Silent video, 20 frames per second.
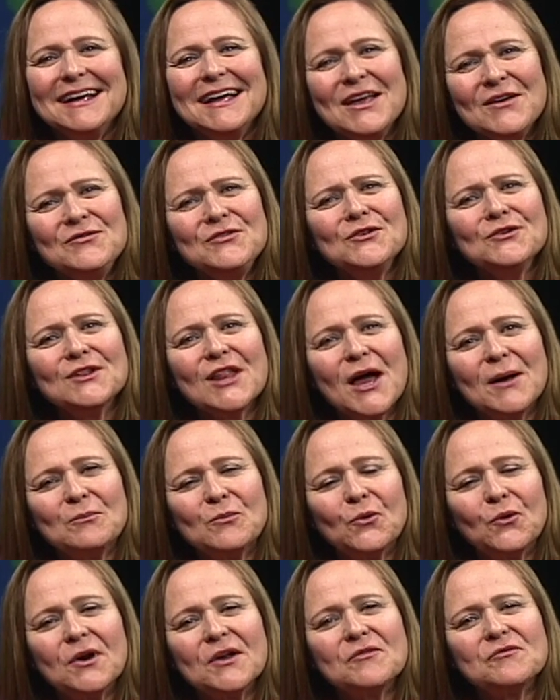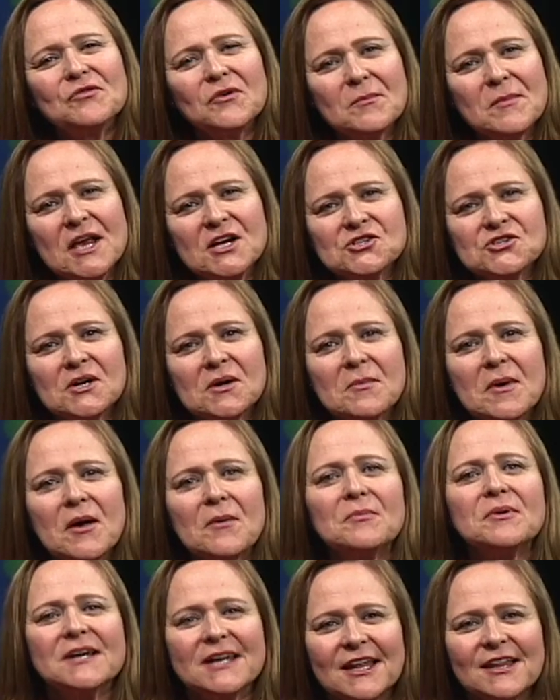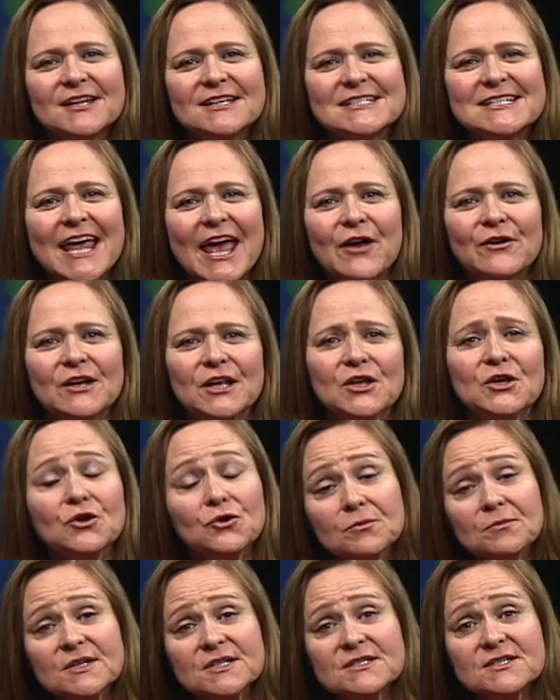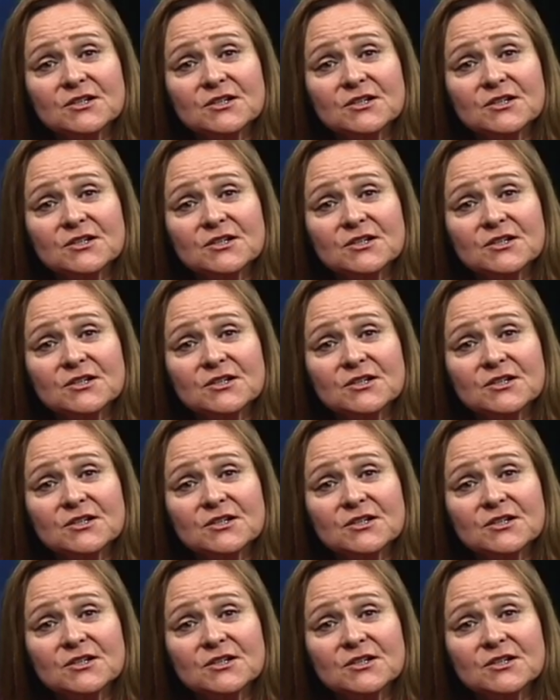If you'd like more information about Pinellas County Human